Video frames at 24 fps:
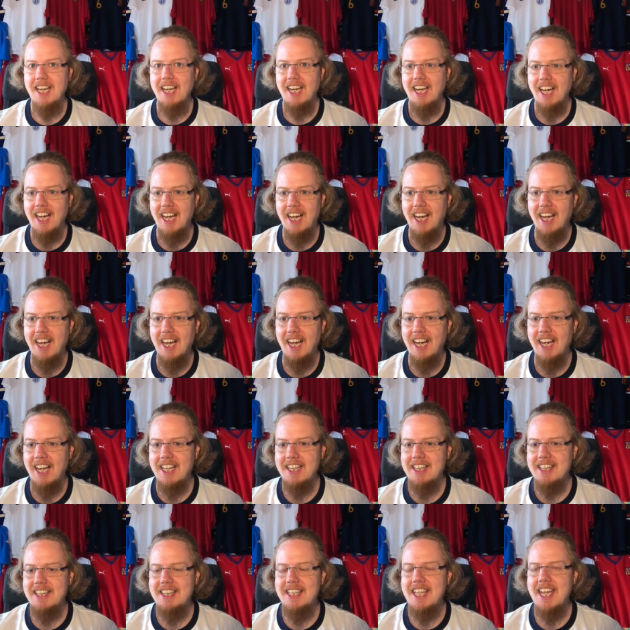uh,
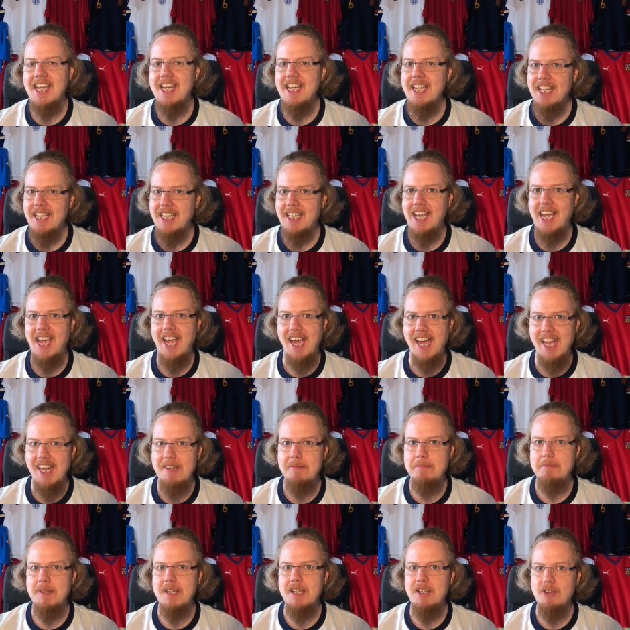they
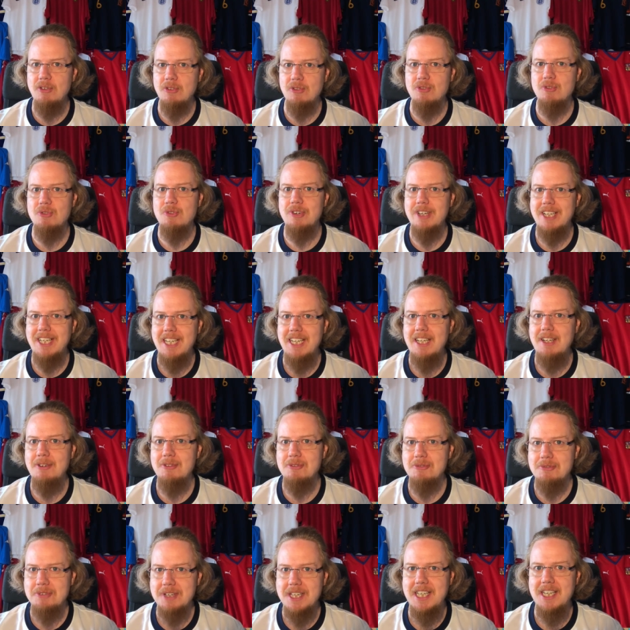can be really,
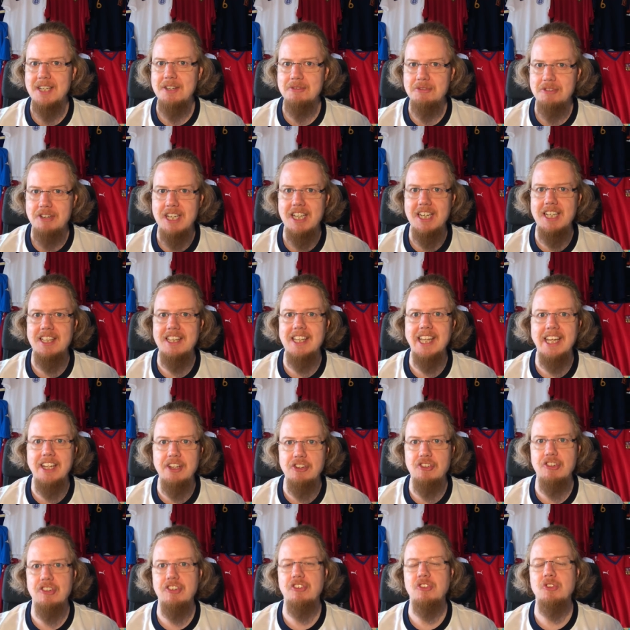really, really
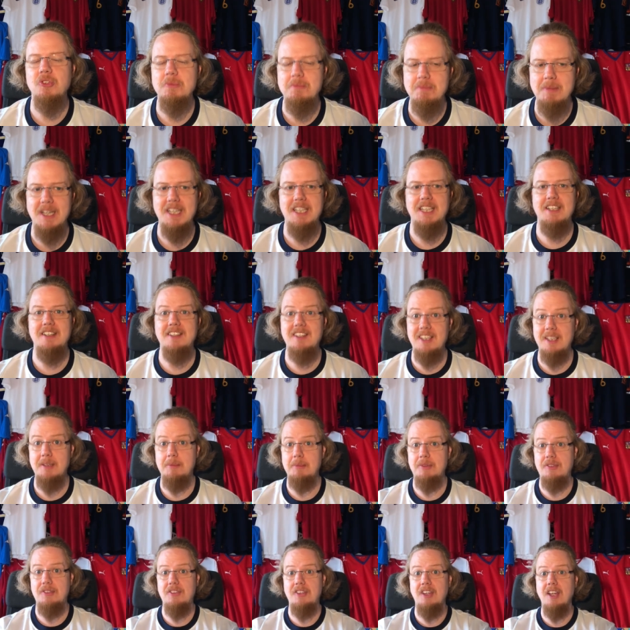dangerous to many
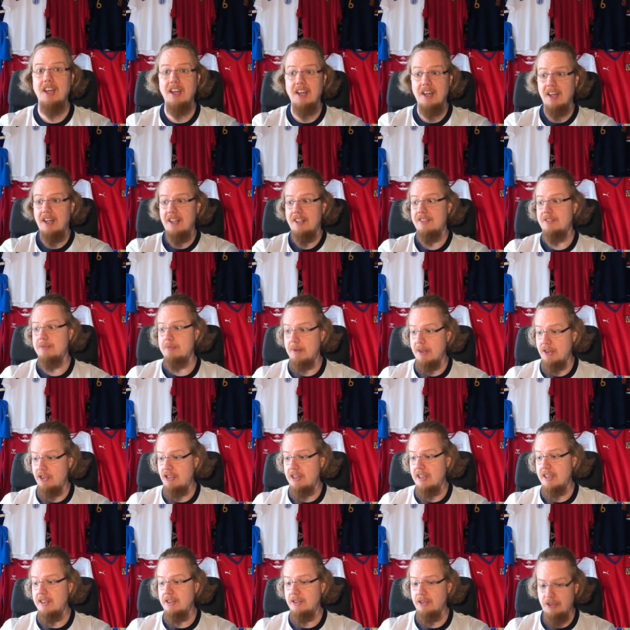teams, uh,
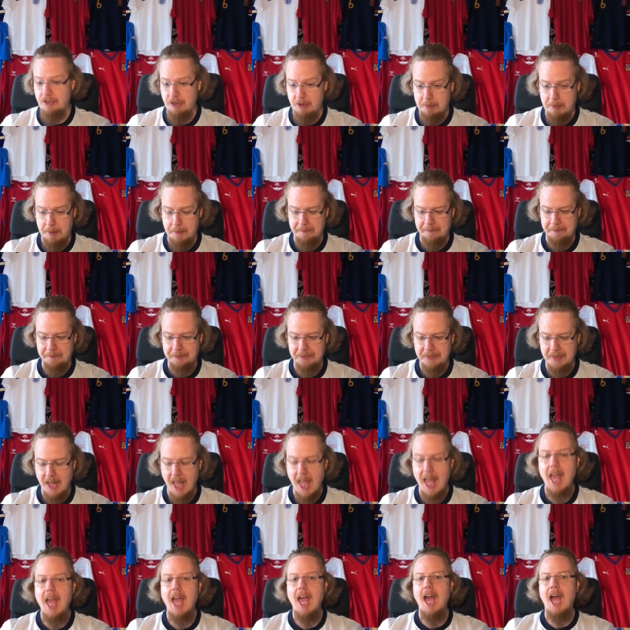especially in Europe.
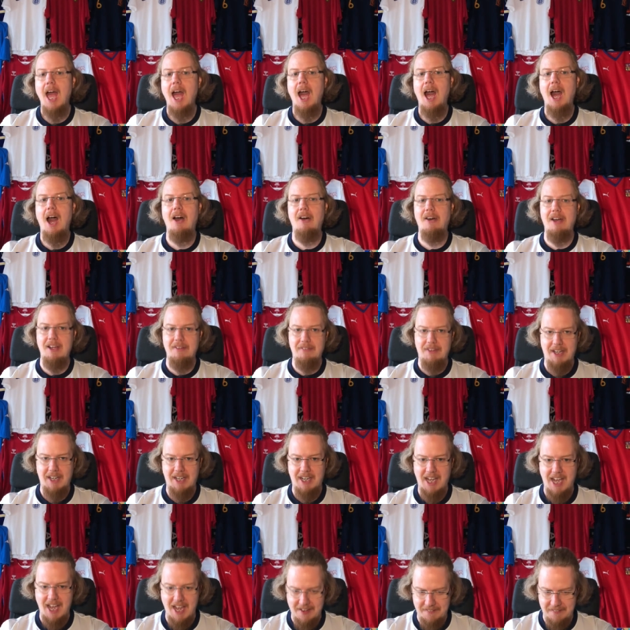However,
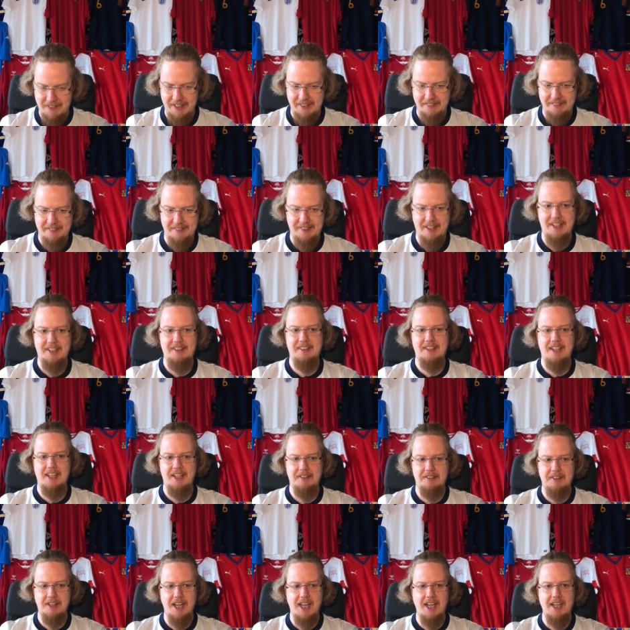having said
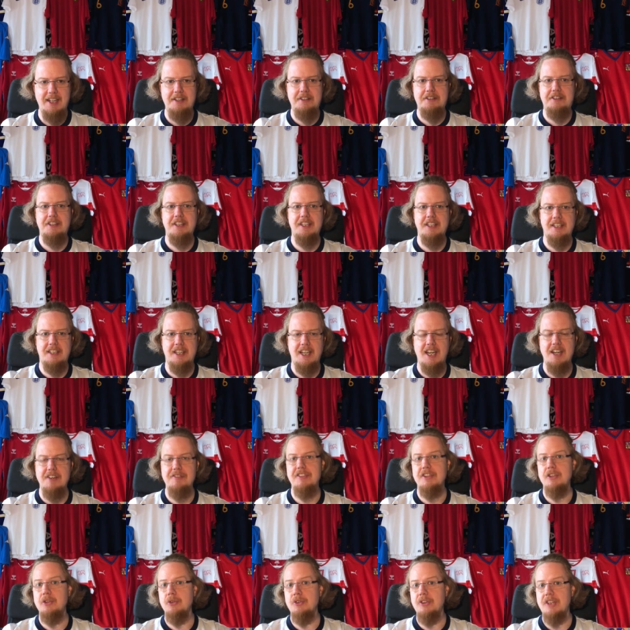that, I think
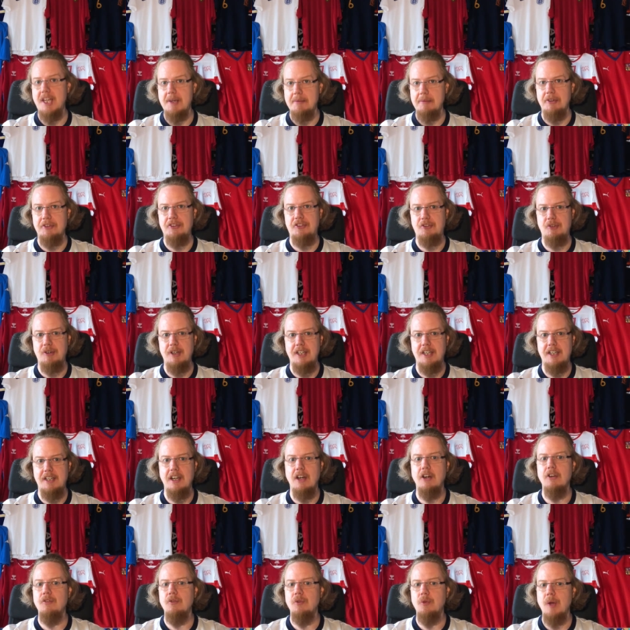after you demonstrated
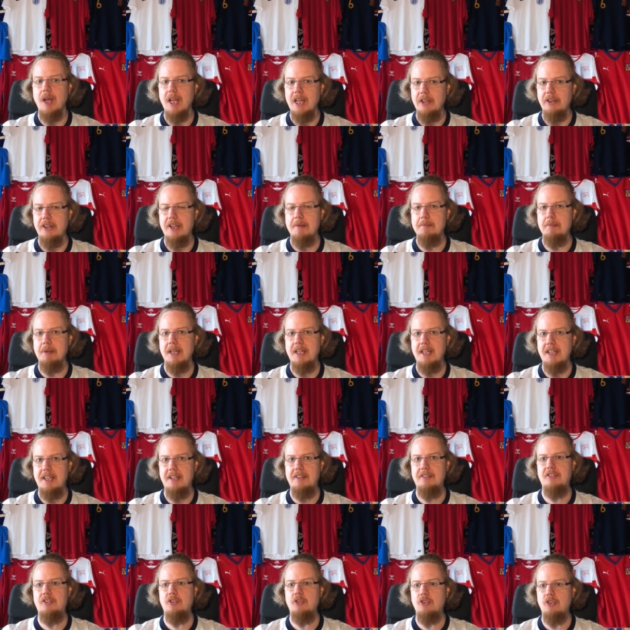how well you can play
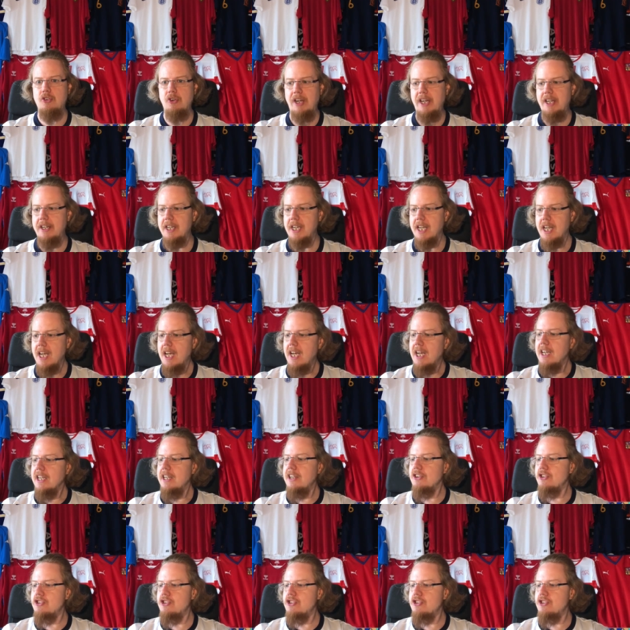against Ukraine, you